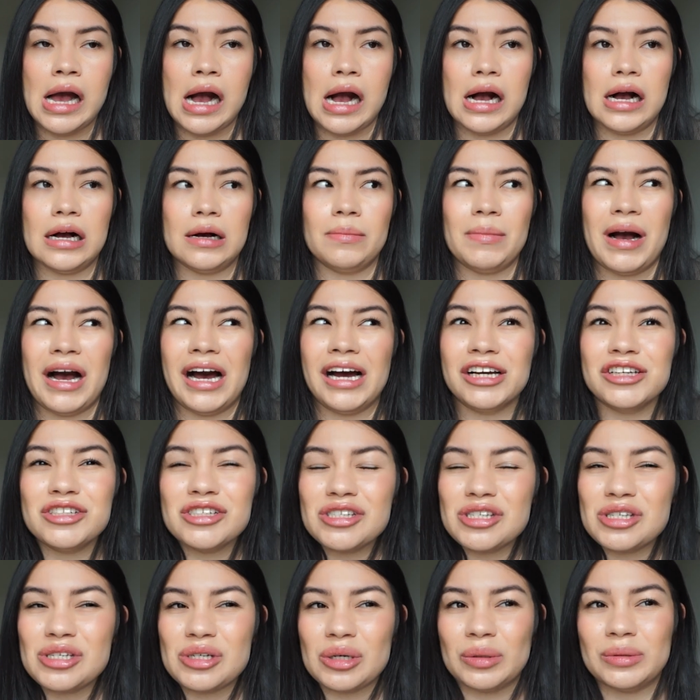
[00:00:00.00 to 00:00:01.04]
I
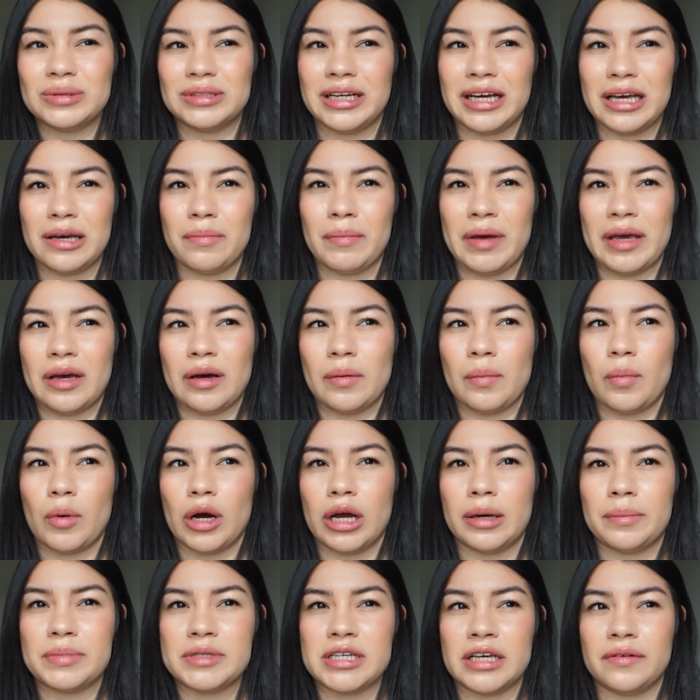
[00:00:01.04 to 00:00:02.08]
just don't like makeup
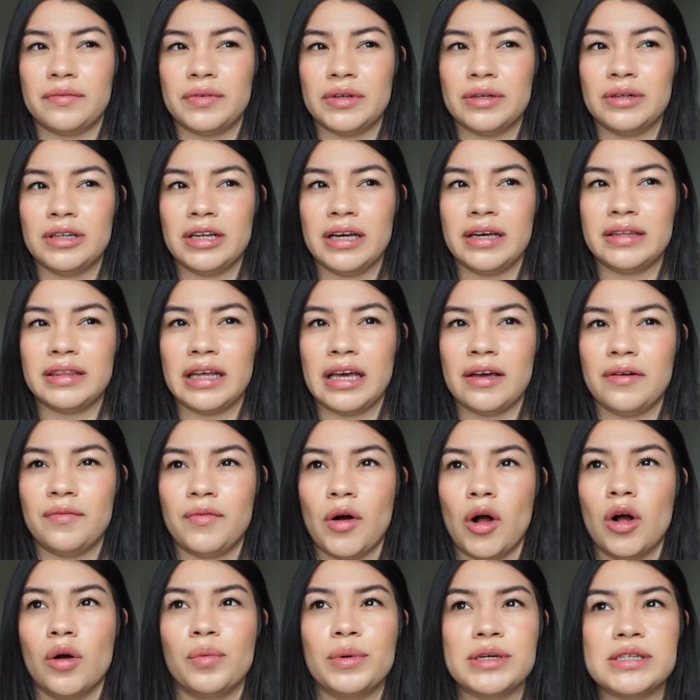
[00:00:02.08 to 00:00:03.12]
wipes. I feel like they've
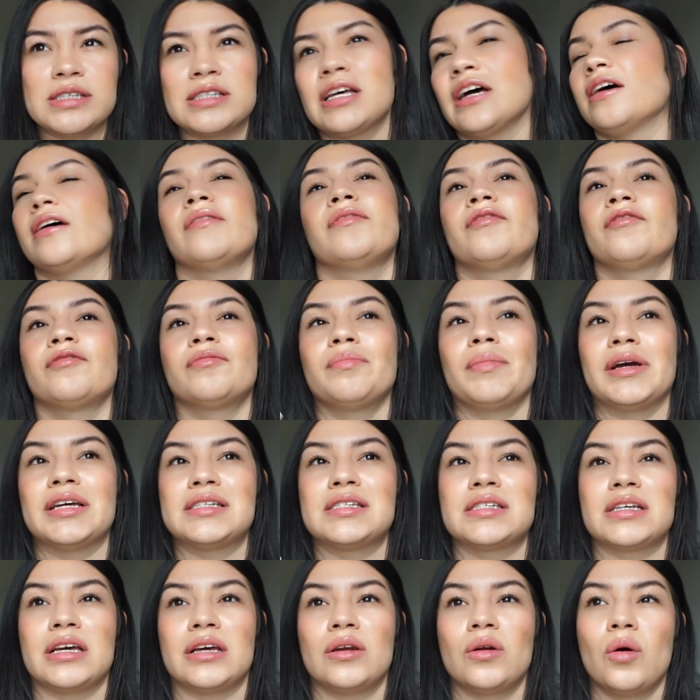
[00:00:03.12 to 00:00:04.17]
always left my
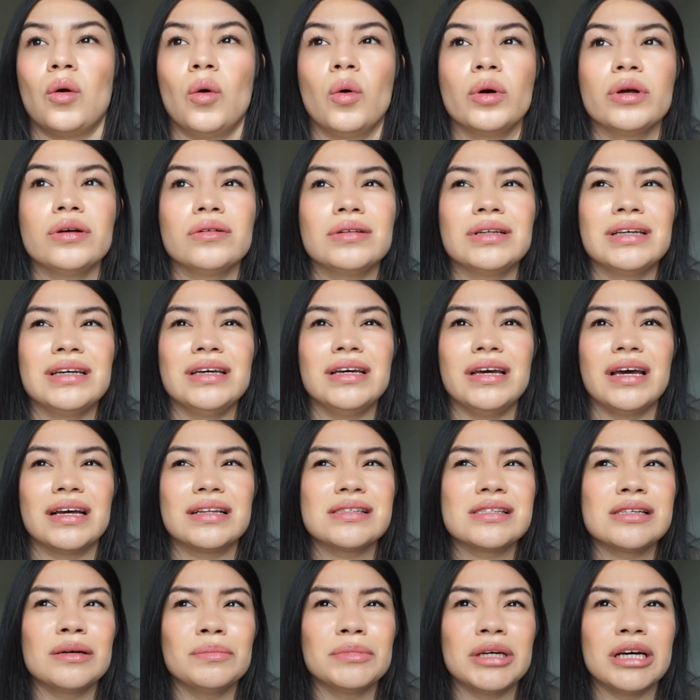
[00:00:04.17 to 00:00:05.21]
skin oily,
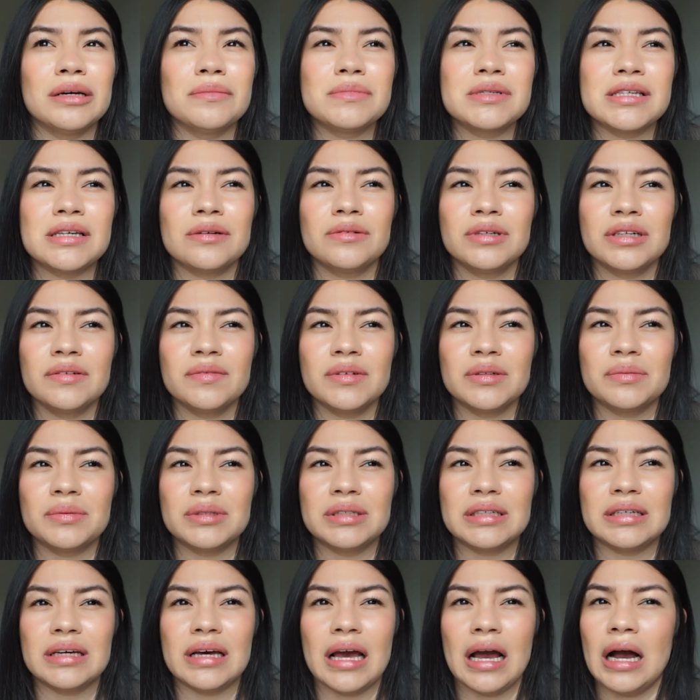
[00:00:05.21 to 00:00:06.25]
and sometimes they don't even
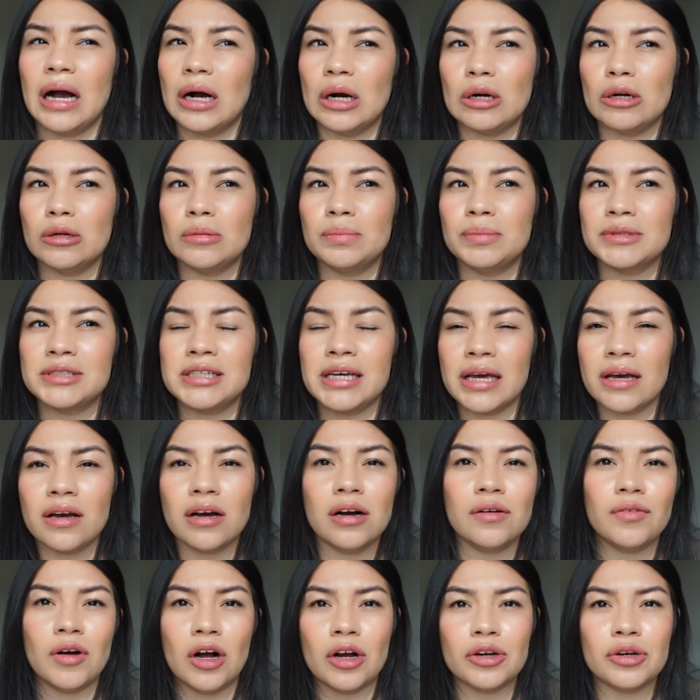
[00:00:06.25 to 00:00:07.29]
really help take
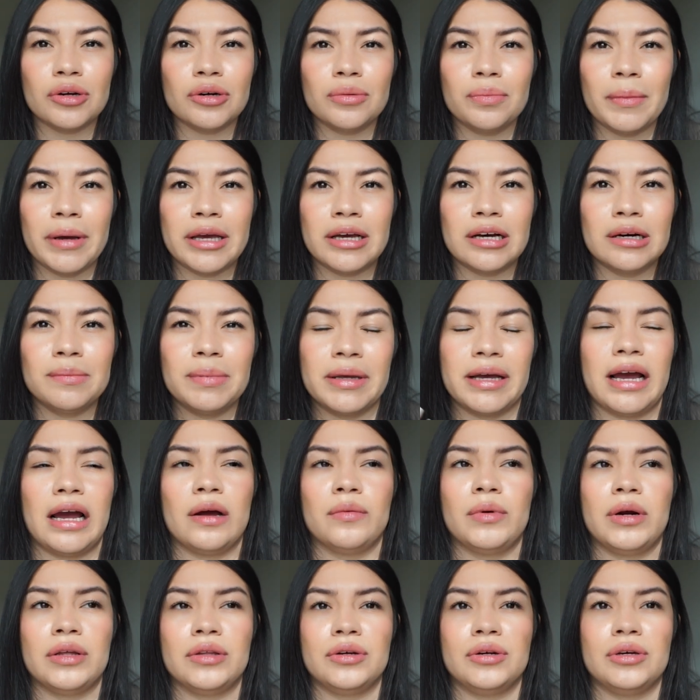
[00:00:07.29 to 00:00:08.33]
off all your makeup. Like
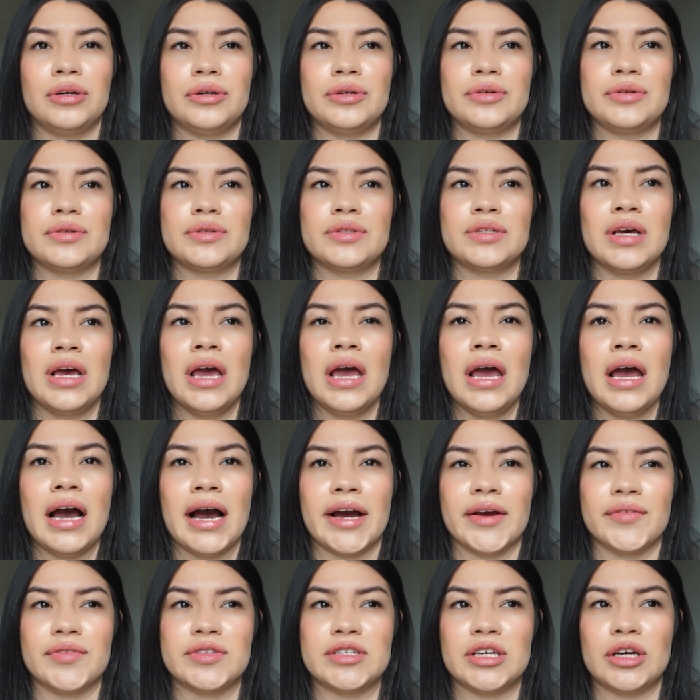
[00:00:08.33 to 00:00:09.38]

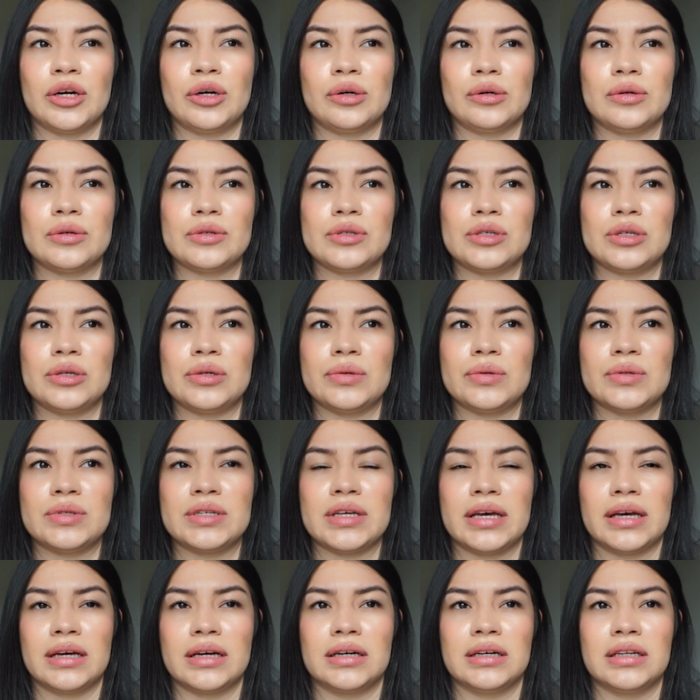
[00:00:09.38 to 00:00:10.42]
I've seen girls use
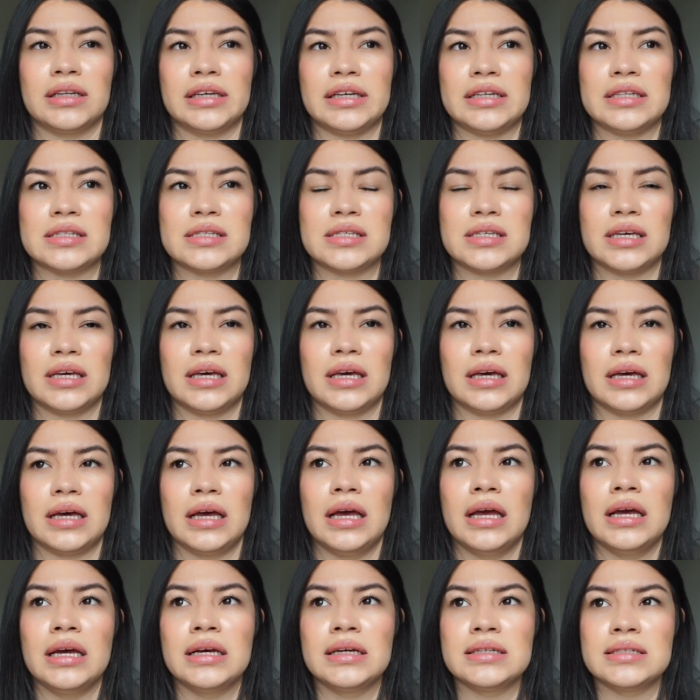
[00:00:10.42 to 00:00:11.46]
like a cleansing
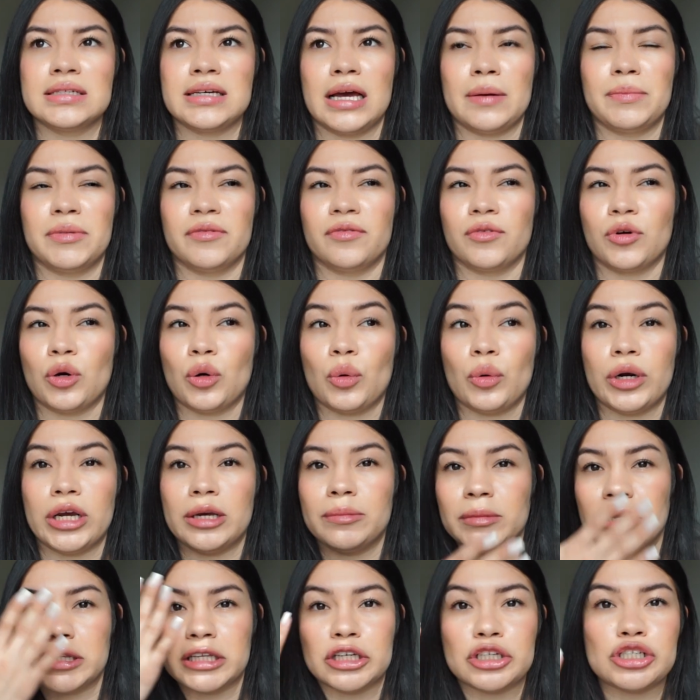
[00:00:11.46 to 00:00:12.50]
type of
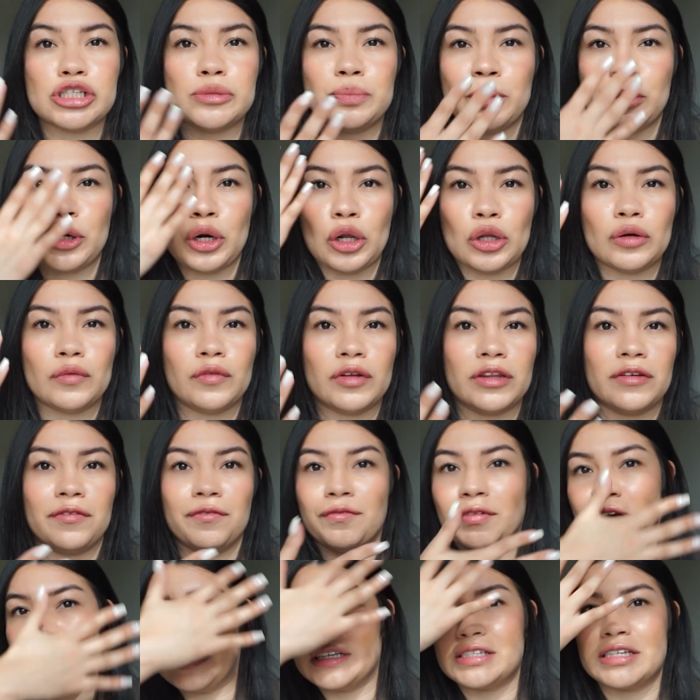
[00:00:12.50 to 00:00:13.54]
cream that they just put all over the
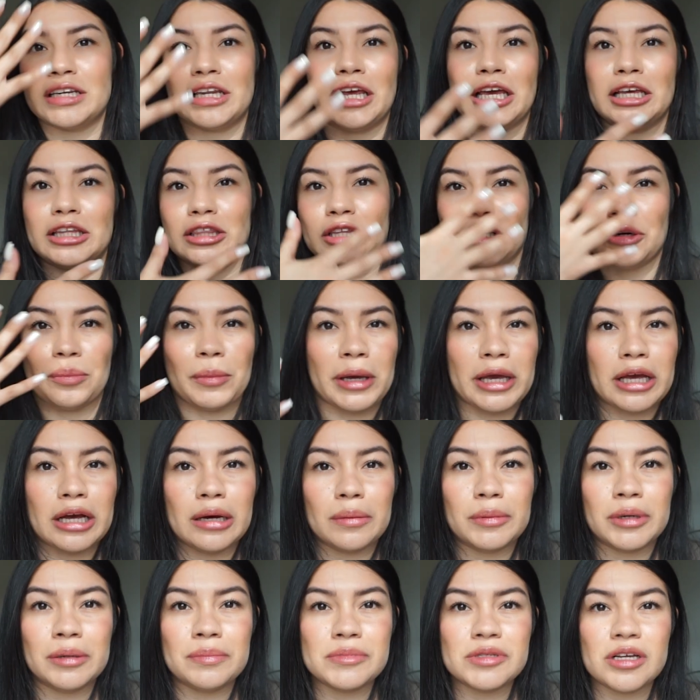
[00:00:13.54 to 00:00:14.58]
face and like their
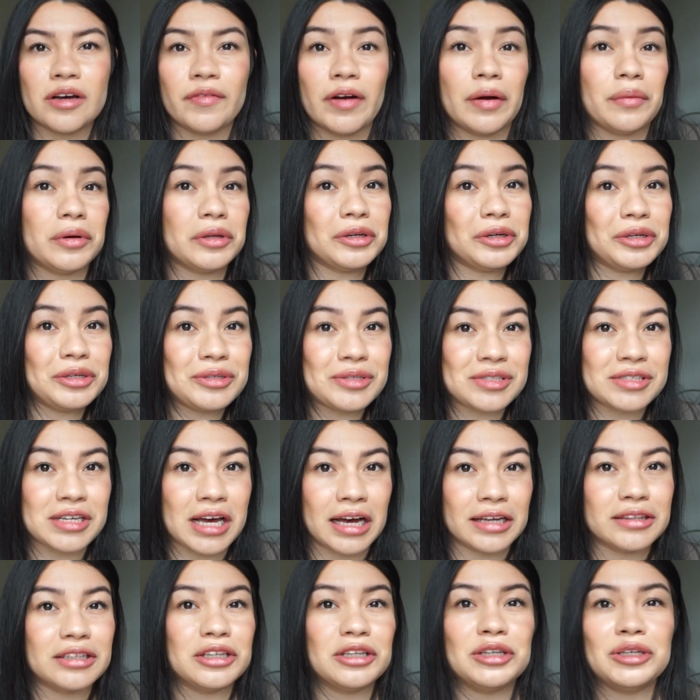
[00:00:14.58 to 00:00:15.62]
makeup comes off. I'd rather use
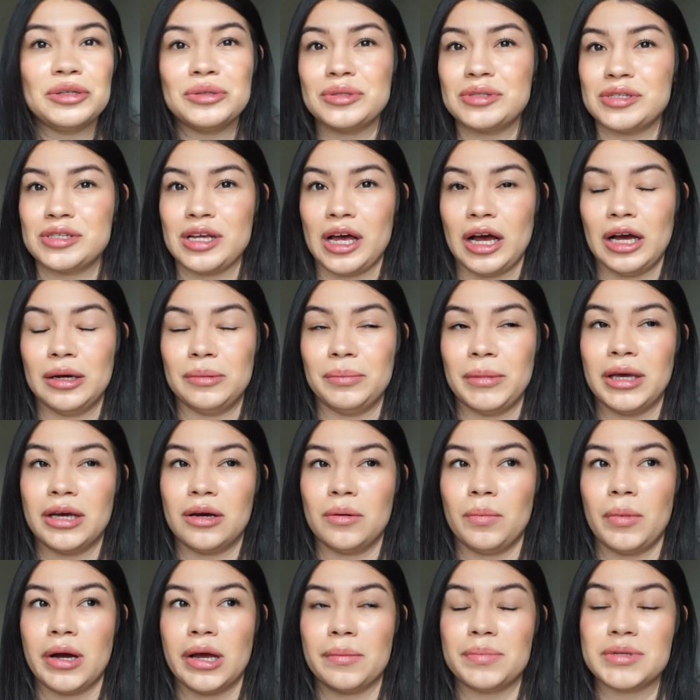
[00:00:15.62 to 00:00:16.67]
that than use
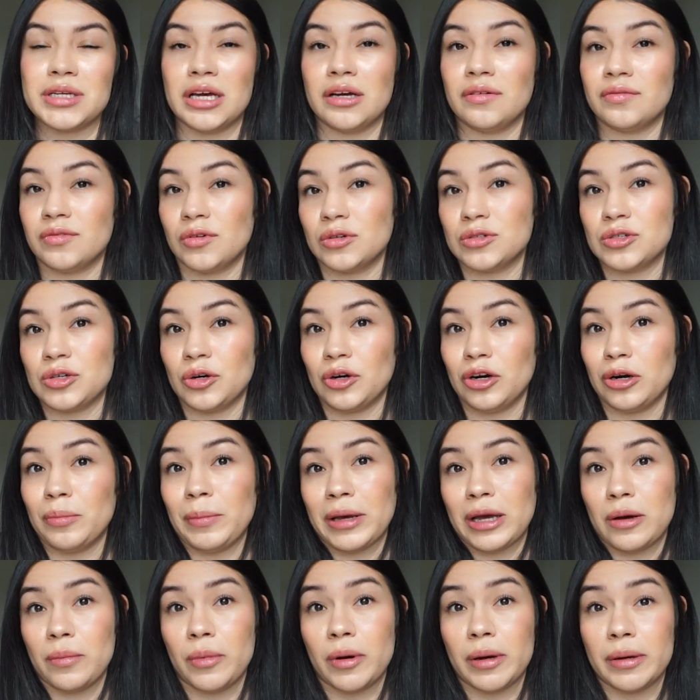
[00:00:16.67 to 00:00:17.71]
makeup wipes. I've also heard
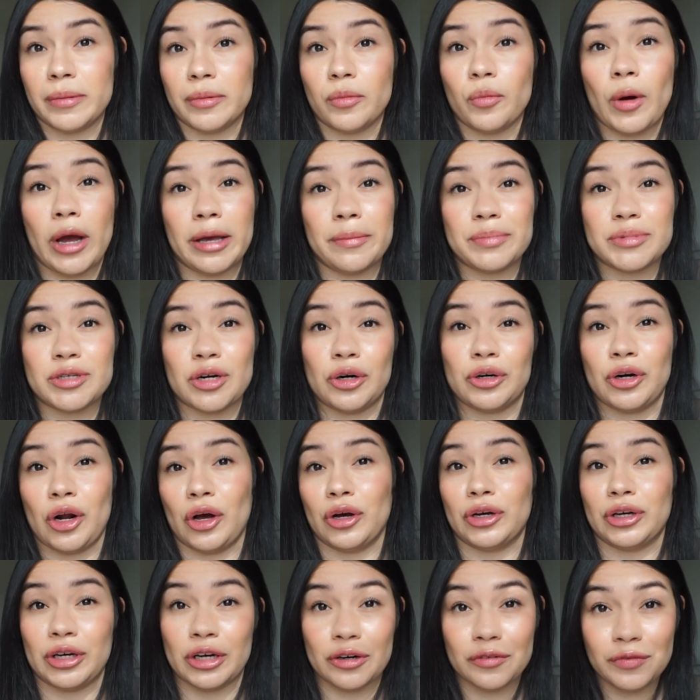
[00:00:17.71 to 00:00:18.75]
makeup wipes are
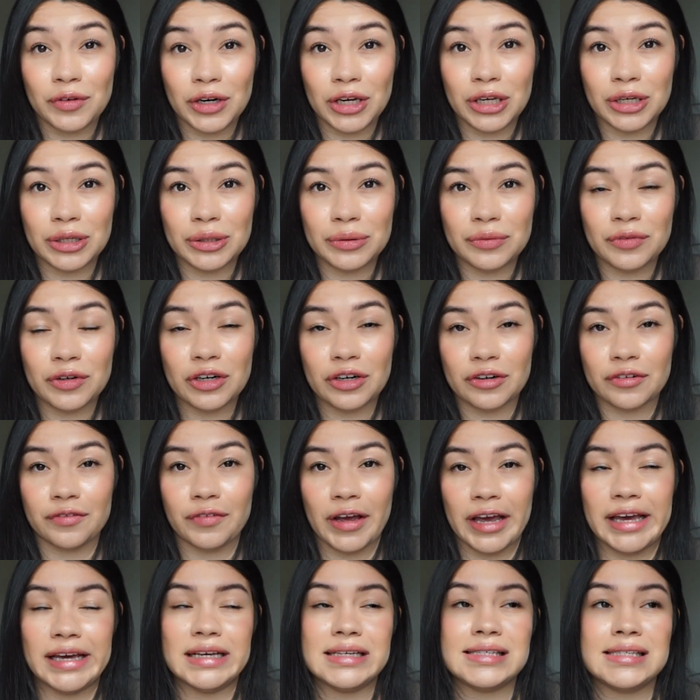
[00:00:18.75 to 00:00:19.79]
not good for you, for your
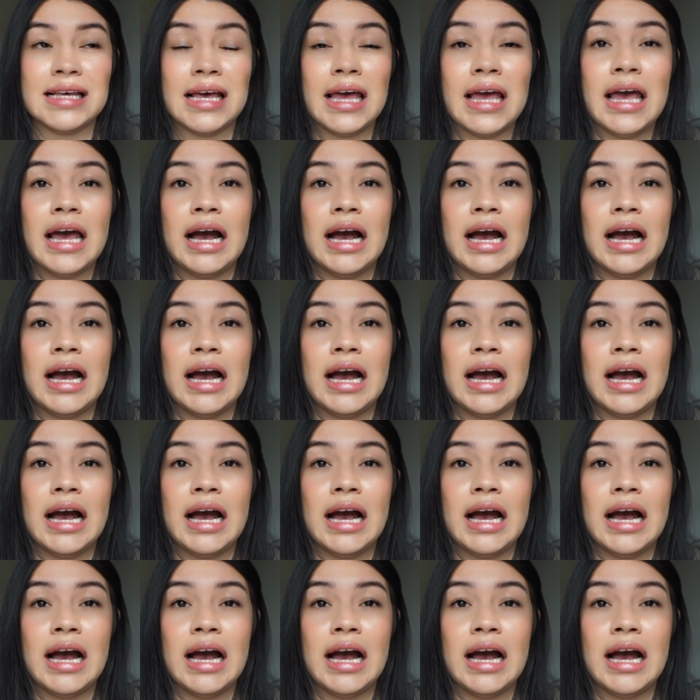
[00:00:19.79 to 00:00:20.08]
face.